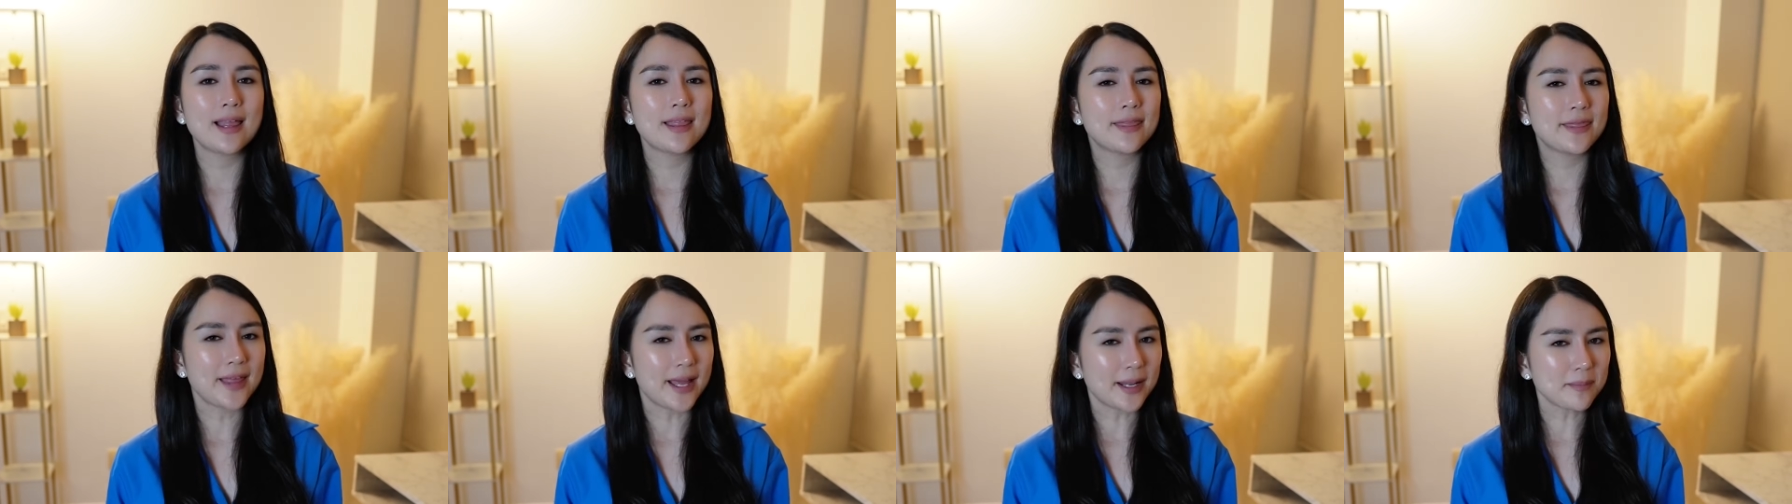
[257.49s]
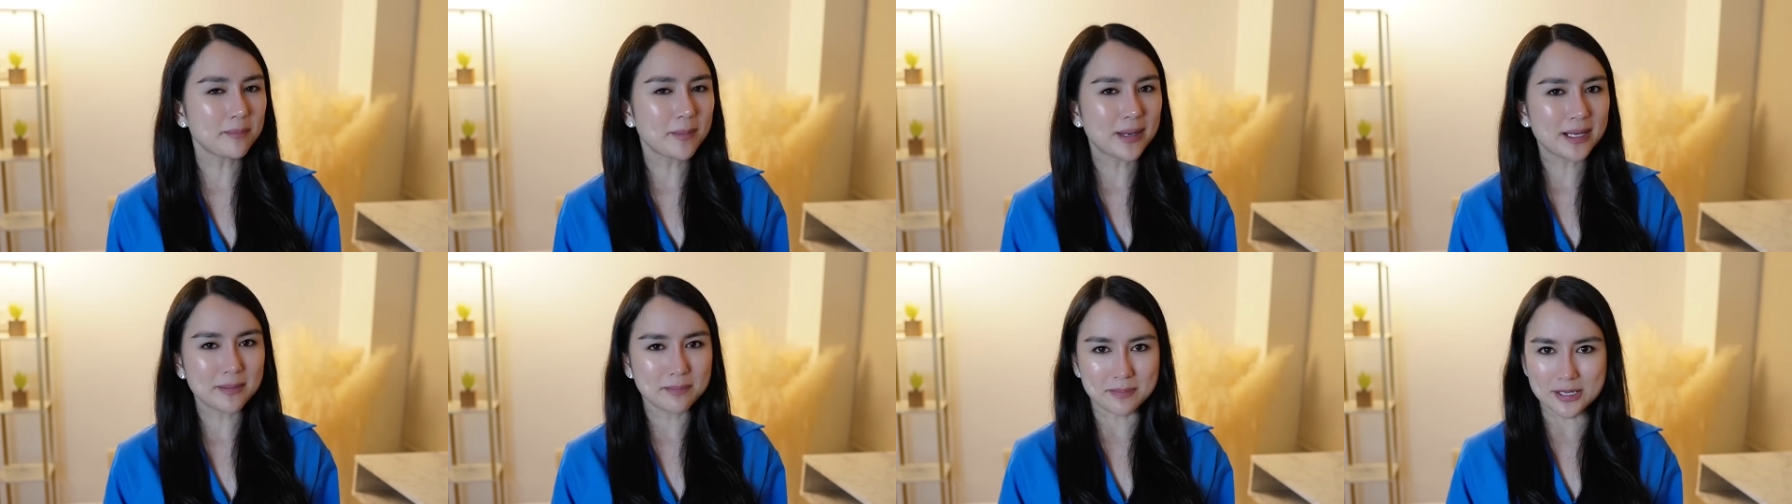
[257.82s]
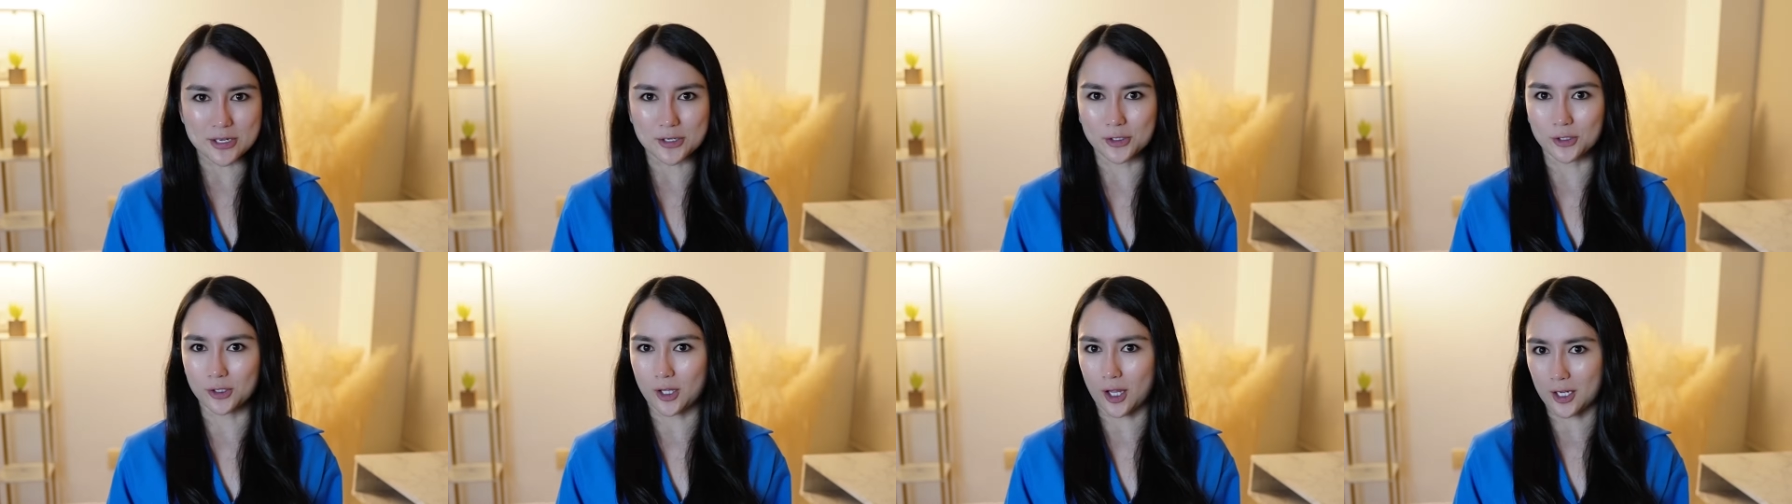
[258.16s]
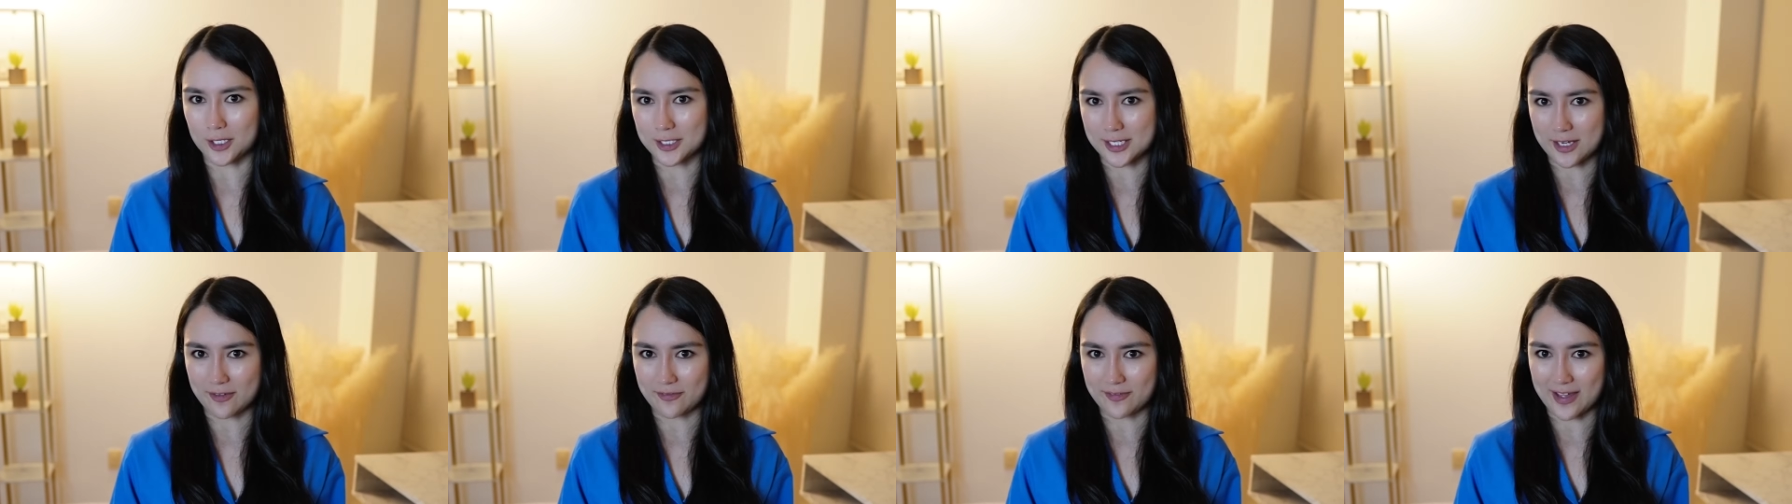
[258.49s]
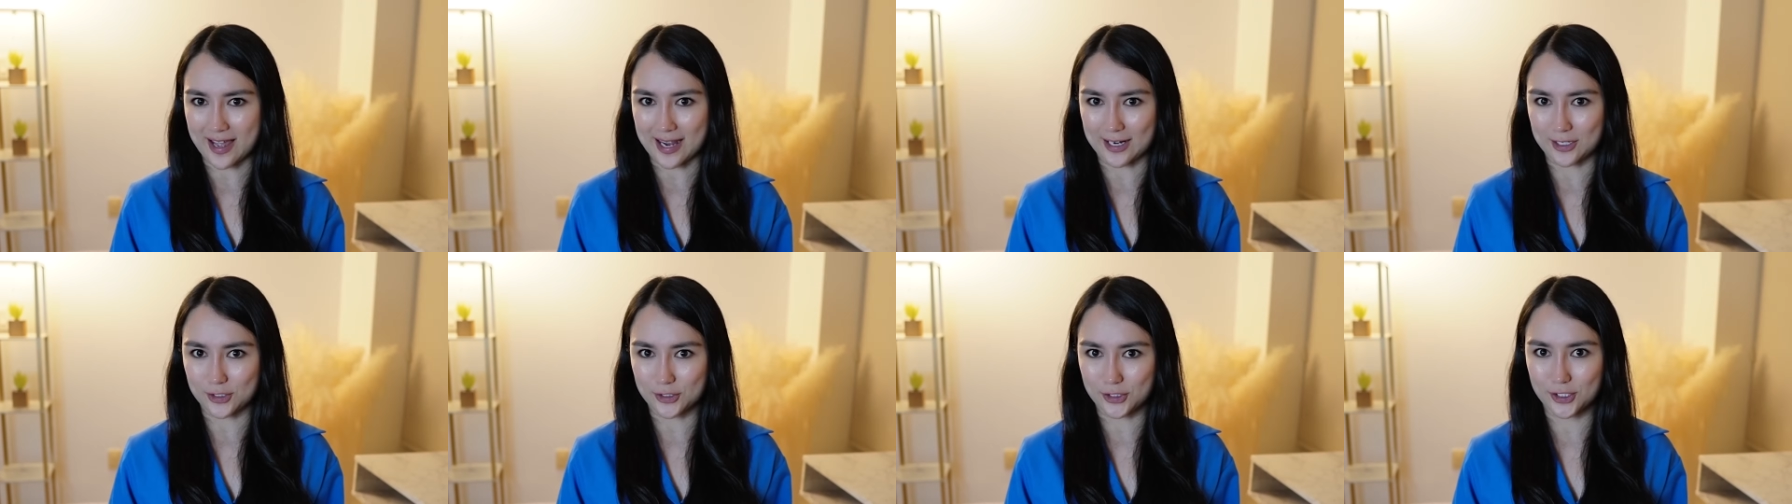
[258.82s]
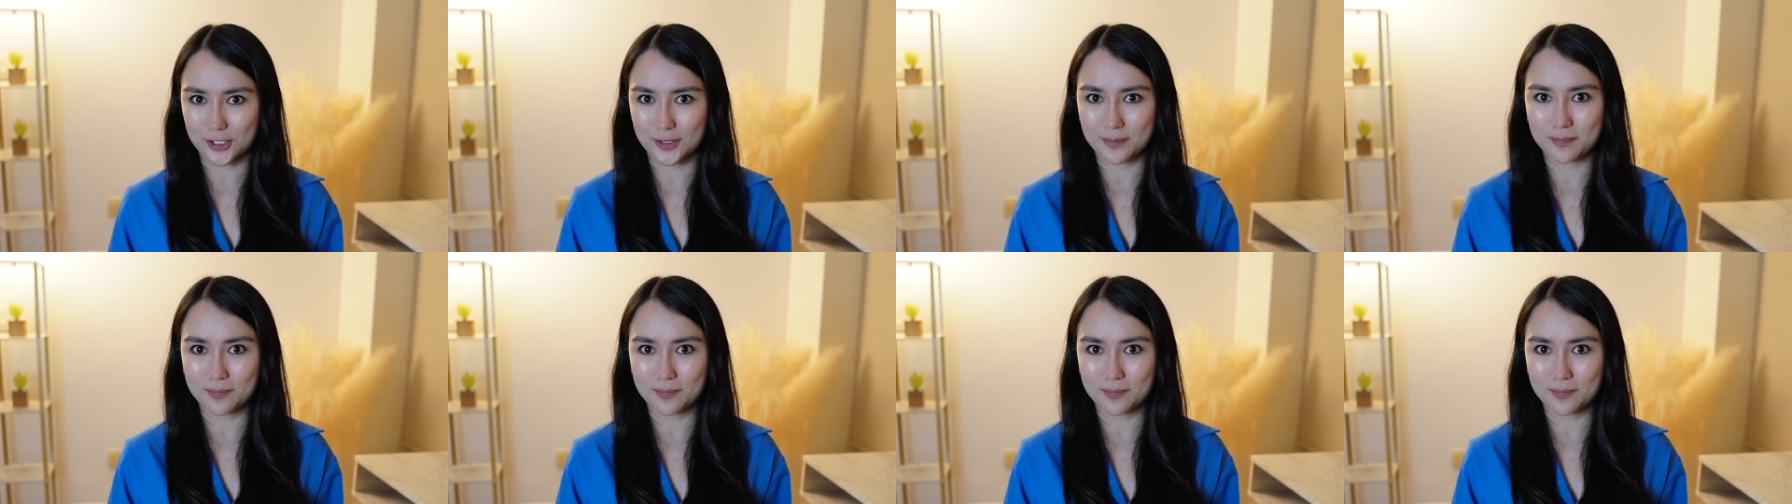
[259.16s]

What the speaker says: that might be your latte factor.